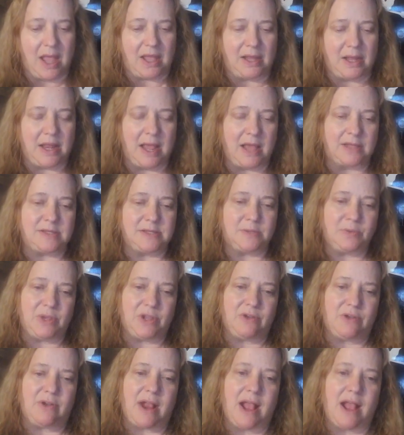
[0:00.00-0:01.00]
and as we
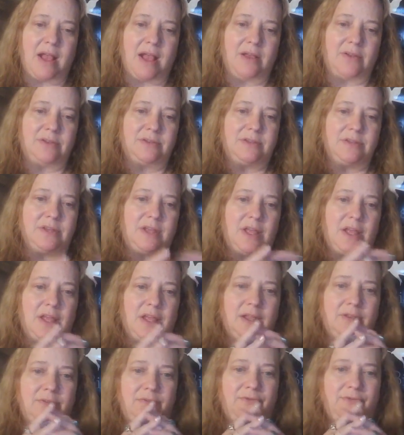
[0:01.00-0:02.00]
ground
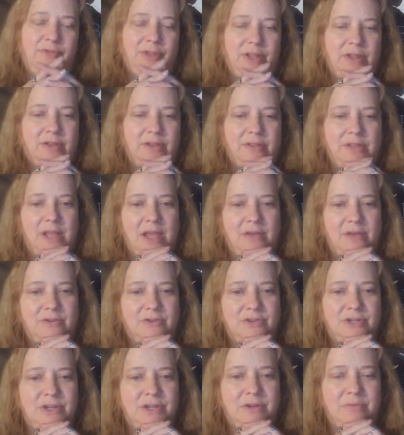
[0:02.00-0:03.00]
and feel the
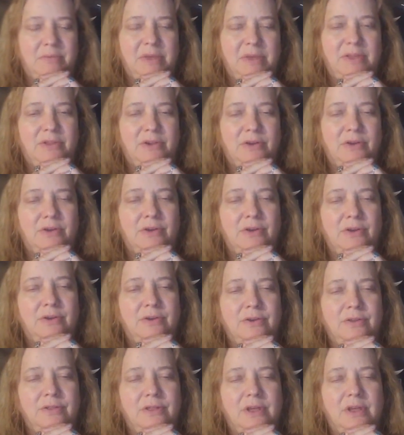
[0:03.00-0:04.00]
energy of mother
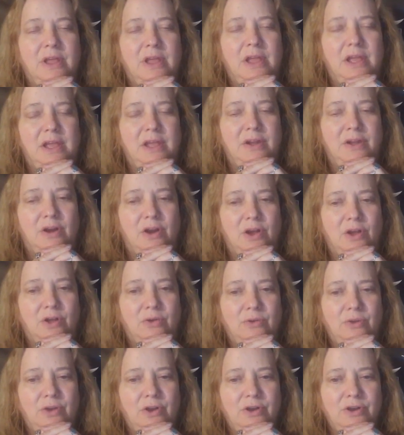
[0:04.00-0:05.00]
earth in our
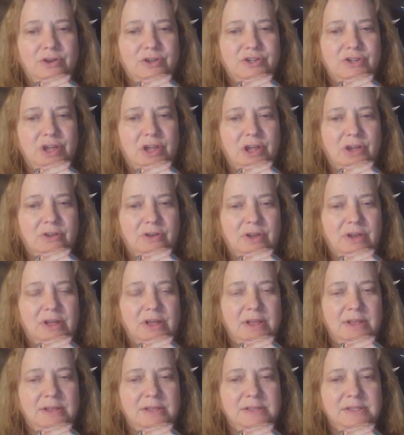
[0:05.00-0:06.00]
own heart
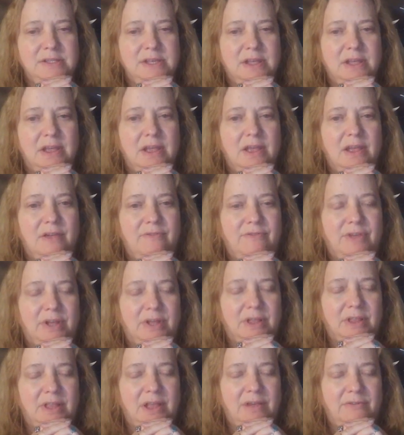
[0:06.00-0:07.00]
chakras
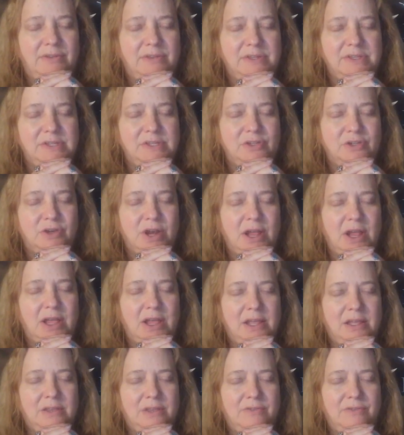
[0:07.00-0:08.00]
Feel love and
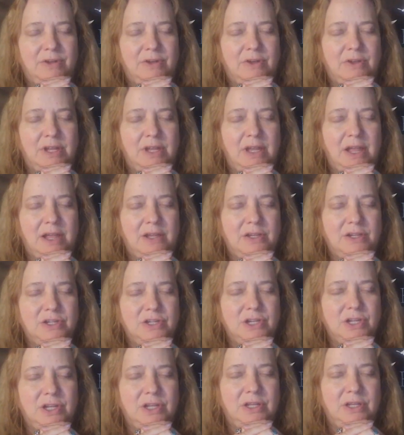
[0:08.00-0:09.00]
strength, feel
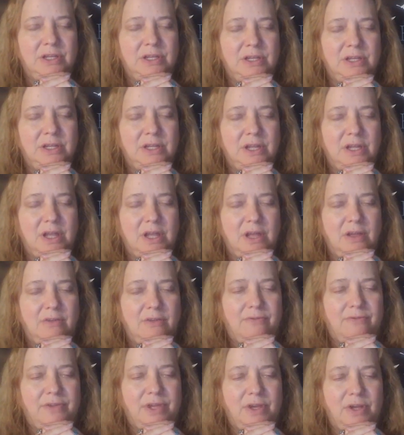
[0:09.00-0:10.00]
connection,
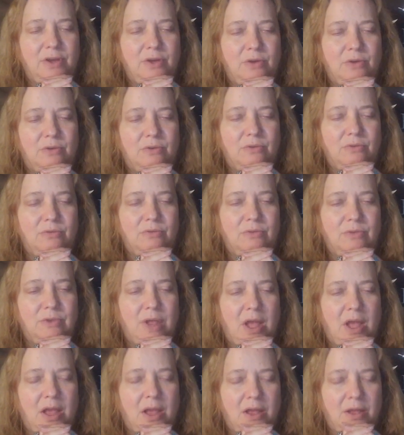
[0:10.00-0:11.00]
feel
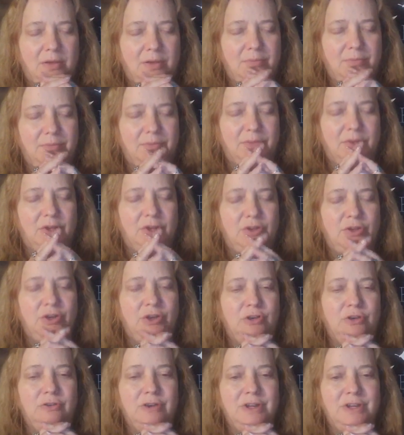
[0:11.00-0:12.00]
um,
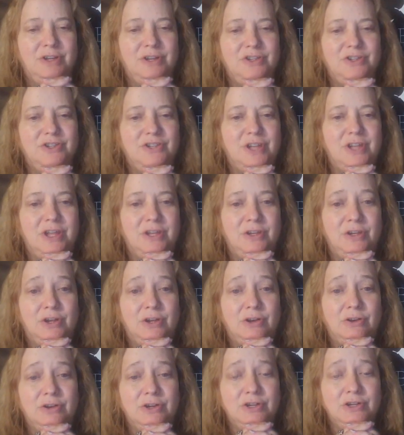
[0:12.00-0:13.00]
nourished and
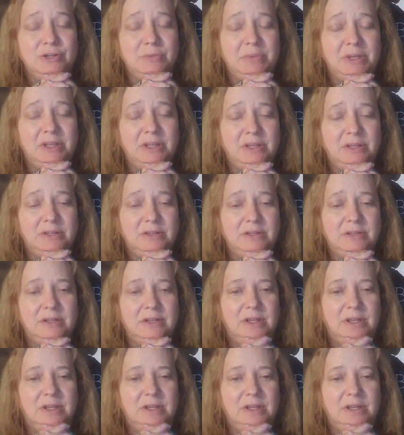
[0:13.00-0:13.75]
nourishment,